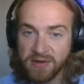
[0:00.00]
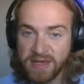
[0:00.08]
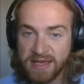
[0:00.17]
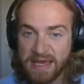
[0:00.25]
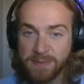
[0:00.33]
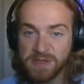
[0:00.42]

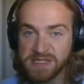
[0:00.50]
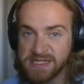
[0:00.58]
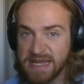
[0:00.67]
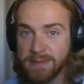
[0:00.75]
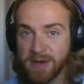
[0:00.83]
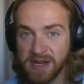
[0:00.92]
keep his
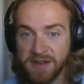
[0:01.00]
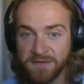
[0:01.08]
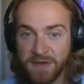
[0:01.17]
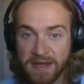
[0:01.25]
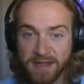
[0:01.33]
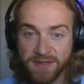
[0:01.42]
team
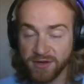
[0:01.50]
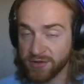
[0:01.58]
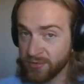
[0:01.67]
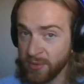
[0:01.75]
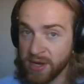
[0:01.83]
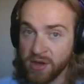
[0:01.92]
undefeated. They're
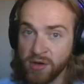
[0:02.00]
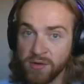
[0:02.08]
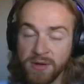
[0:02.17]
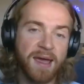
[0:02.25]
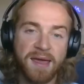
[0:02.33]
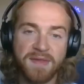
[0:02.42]

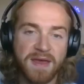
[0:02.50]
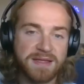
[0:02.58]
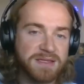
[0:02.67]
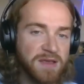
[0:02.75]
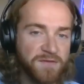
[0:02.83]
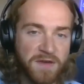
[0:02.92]
3-0. And that
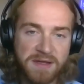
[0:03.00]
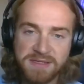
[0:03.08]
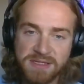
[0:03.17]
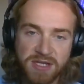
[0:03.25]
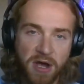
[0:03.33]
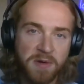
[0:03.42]
defense
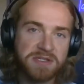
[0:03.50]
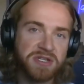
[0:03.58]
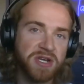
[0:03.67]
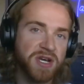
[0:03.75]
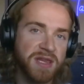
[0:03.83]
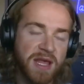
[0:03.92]
is always
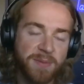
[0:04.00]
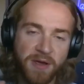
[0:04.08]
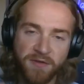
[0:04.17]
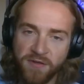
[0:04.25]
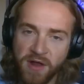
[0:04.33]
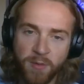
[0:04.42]
good, led by
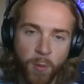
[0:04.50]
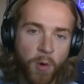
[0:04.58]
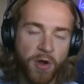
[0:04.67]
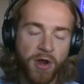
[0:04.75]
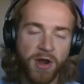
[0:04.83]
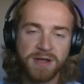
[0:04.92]
Fred
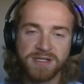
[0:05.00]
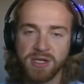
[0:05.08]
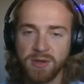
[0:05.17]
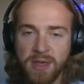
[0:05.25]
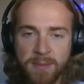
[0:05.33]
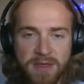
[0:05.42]
Warner.
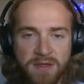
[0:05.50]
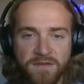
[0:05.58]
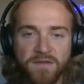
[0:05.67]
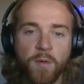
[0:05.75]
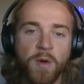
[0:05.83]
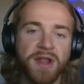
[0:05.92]
So give me the
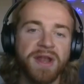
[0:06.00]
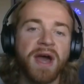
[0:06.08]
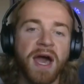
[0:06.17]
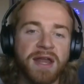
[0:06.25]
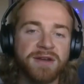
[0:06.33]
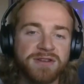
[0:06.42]

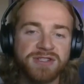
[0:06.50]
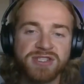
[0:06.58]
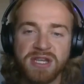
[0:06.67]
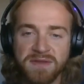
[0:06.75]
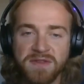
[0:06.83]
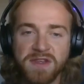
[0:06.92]

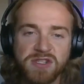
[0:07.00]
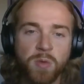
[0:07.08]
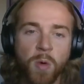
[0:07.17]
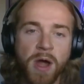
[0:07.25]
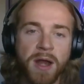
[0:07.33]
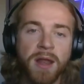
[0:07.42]
49ers in this
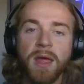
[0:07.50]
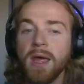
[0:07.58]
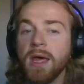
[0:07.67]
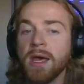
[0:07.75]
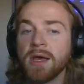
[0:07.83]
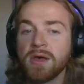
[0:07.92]
one.
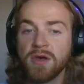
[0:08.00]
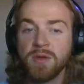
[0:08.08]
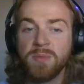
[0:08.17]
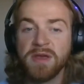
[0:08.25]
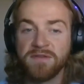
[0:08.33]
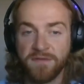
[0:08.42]
Could
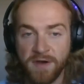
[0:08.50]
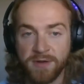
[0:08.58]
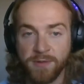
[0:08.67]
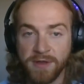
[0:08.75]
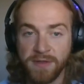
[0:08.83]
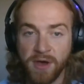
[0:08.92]
be a fun
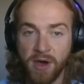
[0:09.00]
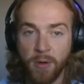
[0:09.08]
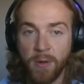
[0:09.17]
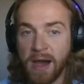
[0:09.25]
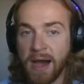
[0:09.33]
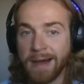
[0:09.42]
one,
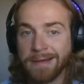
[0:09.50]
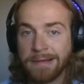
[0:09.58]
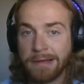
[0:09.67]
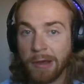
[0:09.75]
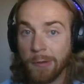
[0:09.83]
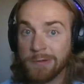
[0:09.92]
though.
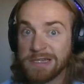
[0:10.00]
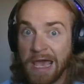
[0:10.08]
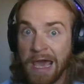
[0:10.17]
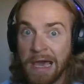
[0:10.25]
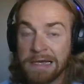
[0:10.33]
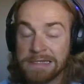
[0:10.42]
Go
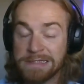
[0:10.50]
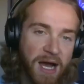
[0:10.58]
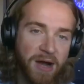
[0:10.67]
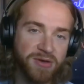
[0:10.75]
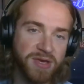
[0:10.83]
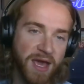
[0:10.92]
Jags.
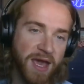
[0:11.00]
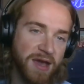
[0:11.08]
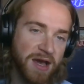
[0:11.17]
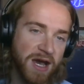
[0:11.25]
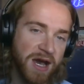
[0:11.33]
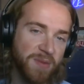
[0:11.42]
Okay,
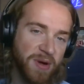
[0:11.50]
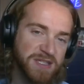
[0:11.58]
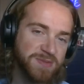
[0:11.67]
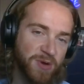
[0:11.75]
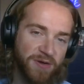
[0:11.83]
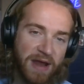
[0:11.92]

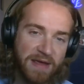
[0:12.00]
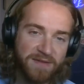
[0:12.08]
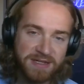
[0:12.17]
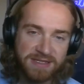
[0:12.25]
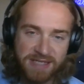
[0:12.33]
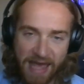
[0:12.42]
Baltimore
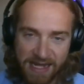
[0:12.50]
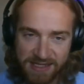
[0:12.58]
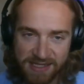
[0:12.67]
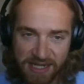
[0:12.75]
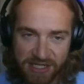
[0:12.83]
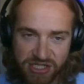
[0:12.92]
Ravens,
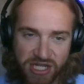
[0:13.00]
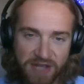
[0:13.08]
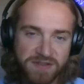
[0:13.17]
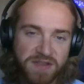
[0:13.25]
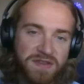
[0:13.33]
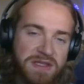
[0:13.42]
Kansas City
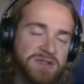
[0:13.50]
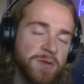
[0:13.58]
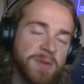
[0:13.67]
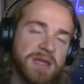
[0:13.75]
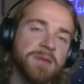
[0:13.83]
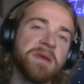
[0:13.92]
Chiefs. You
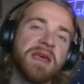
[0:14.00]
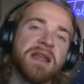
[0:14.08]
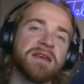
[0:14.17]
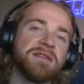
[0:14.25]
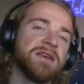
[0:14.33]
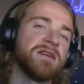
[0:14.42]
told me at the
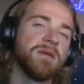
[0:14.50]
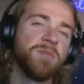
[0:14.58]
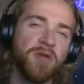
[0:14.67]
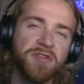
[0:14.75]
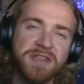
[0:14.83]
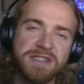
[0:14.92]
beginning of the year that
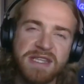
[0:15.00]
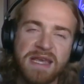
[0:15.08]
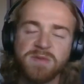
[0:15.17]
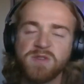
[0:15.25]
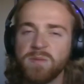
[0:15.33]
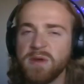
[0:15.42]
both these
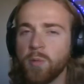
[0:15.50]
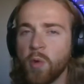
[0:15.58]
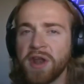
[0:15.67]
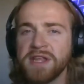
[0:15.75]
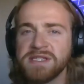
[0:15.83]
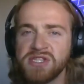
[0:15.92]
teams would be
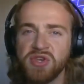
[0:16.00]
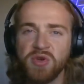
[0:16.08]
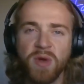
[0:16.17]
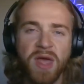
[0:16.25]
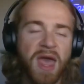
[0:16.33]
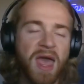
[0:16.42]

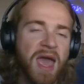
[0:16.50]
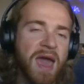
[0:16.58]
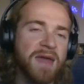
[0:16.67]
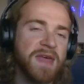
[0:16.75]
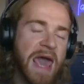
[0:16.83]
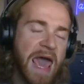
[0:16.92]
1-2,
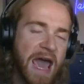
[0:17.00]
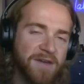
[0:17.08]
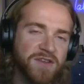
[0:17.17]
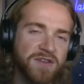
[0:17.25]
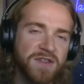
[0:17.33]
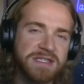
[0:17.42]
and that
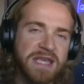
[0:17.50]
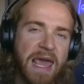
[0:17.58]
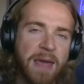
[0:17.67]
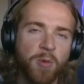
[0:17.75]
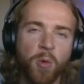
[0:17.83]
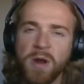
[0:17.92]
after this
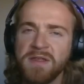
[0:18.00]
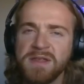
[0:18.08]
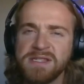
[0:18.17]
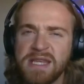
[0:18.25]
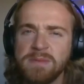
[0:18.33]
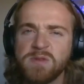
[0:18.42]
game, one of
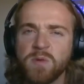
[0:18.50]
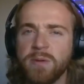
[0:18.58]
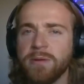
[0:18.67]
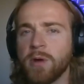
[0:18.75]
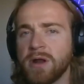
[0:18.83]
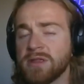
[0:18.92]
these teams would be
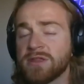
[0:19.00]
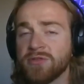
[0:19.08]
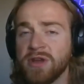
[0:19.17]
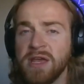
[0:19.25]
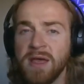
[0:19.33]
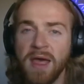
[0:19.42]

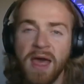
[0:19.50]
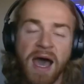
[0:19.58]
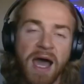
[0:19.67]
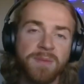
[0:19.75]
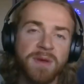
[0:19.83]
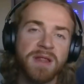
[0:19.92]
1-3.
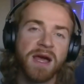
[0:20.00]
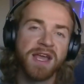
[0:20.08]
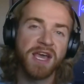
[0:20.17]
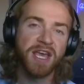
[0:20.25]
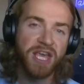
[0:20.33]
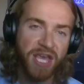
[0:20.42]
I'd be
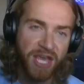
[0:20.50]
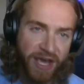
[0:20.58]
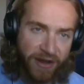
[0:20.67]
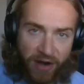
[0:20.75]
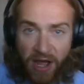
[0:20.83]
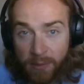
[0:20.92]
like,
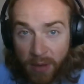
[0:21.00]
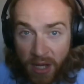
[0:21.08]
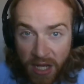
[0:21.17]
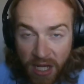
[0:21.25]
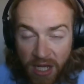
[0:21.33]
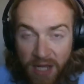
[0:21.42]
yeah, right,
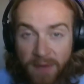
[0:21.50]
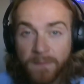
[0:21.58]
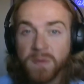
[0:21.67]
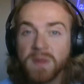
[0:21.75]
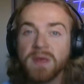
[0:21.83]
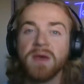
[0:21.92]
buddy.
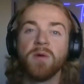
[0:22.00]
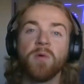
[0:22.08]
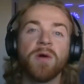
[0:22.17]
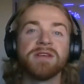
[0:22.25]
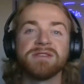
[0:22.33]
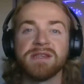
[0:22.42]

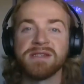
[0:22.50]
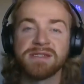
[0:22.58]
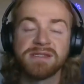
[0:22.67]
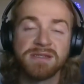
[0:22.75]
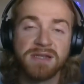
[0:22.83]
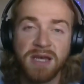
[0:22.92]
What is
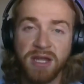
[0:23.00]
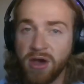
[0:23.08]
this? An